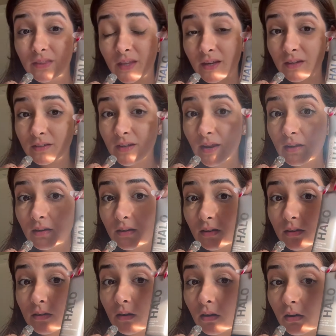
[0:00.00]
that I
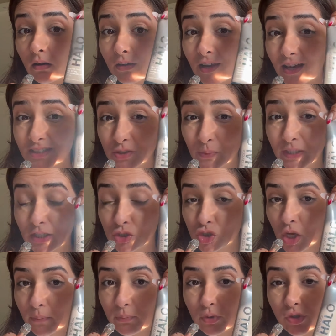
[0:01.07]
attended last week in
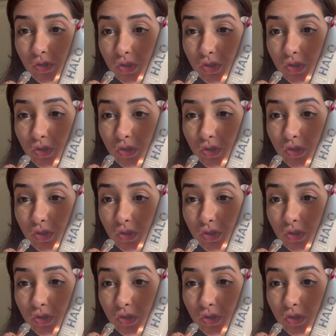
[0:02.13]
Jaipur.